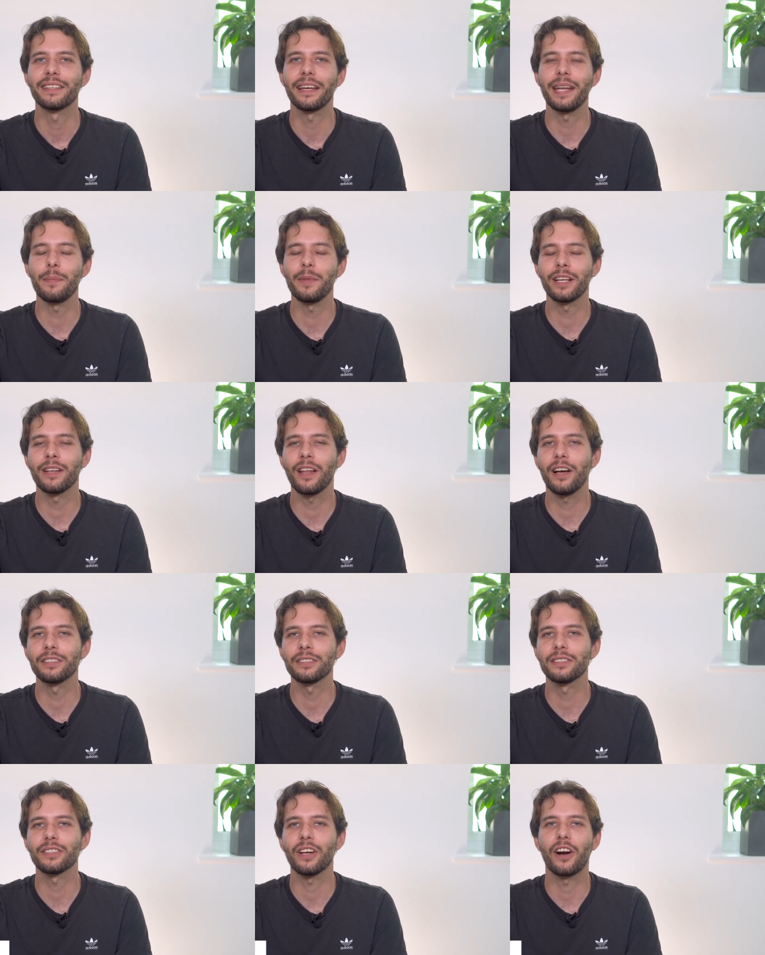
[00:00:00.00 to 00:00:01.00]
Dynamic
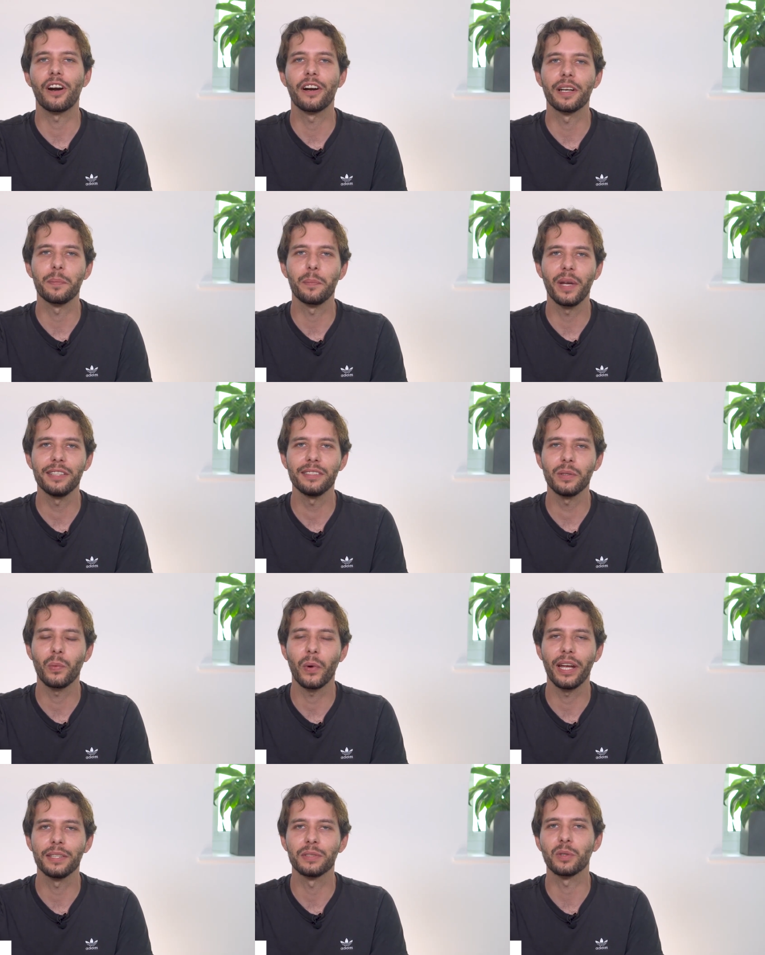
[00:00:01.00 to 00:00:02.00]
classes are an amazing
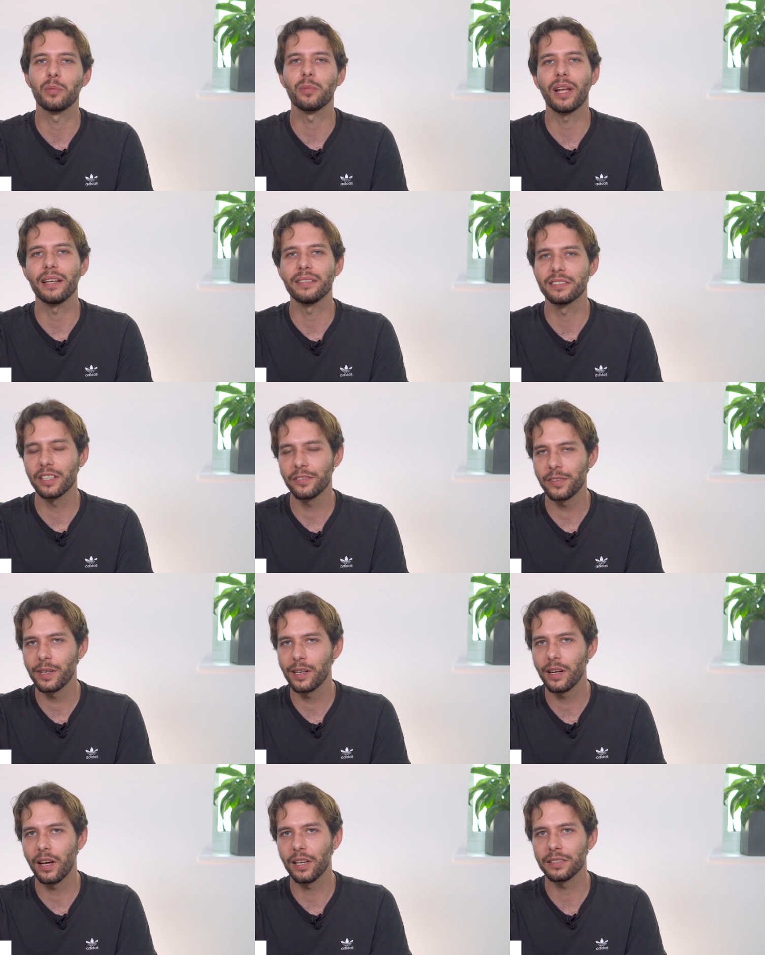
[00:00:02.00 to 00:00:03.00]
way to apply
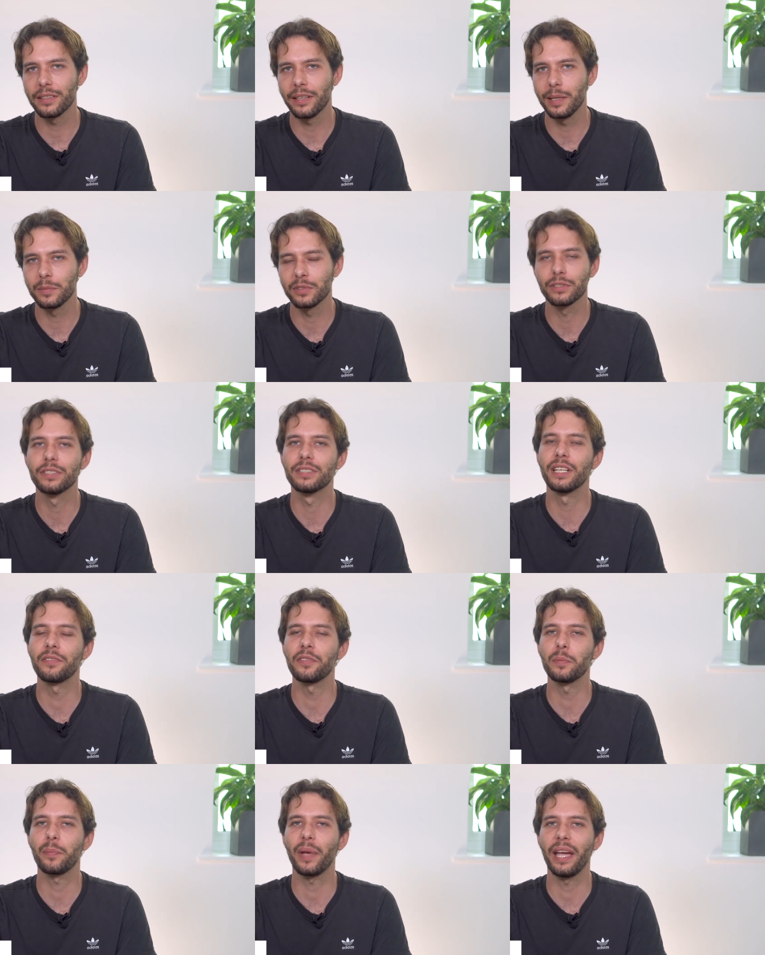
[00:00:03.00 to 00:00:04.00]
different class names to
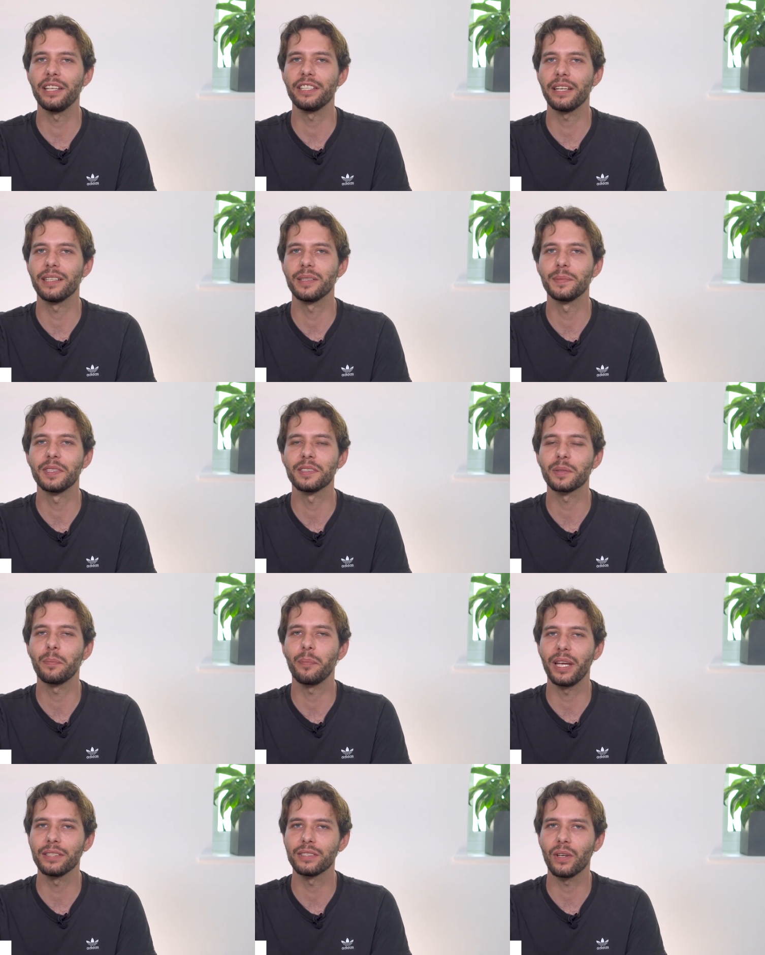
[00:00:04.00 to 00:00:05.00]
different page elements
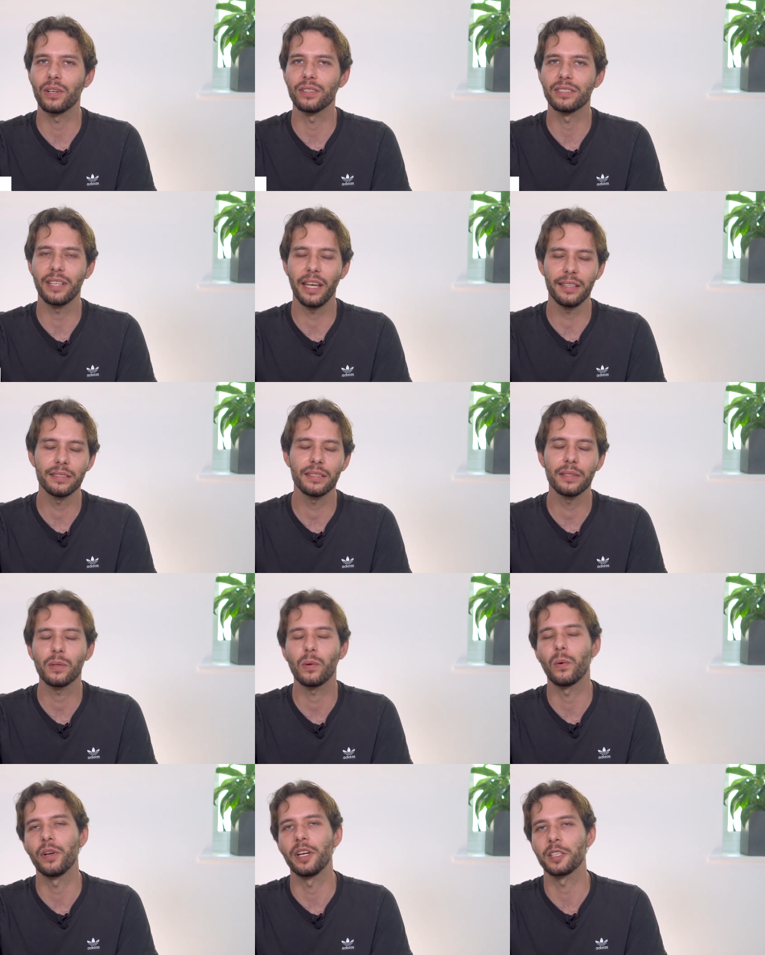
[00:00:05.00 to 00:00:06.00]
based on data
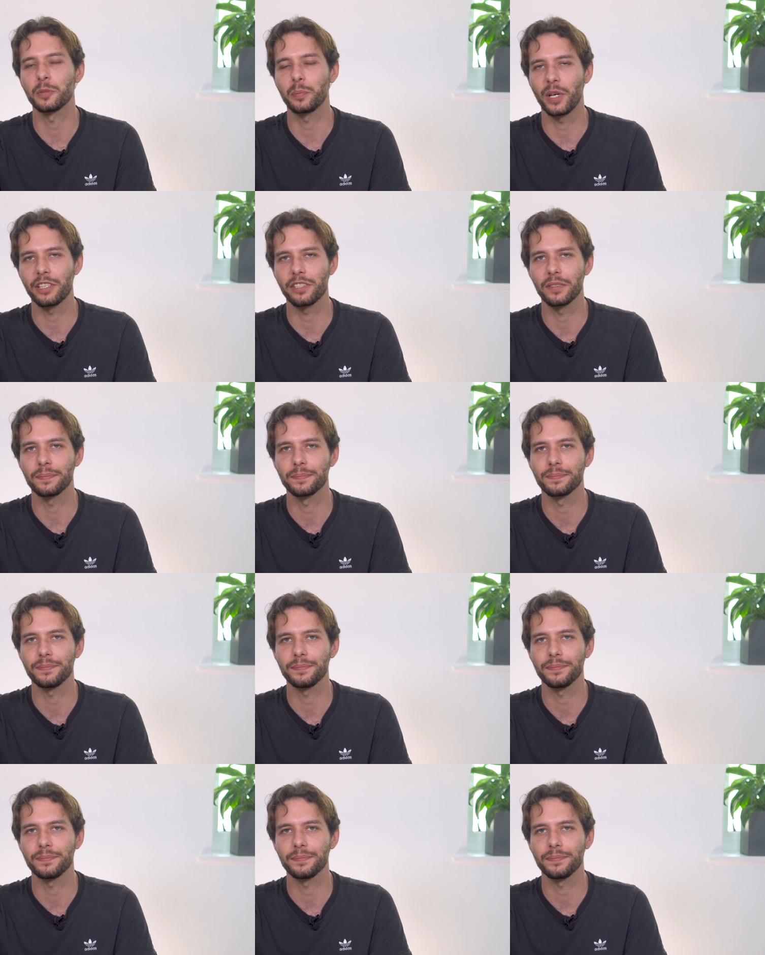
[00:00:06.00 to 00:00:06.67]
or an expression.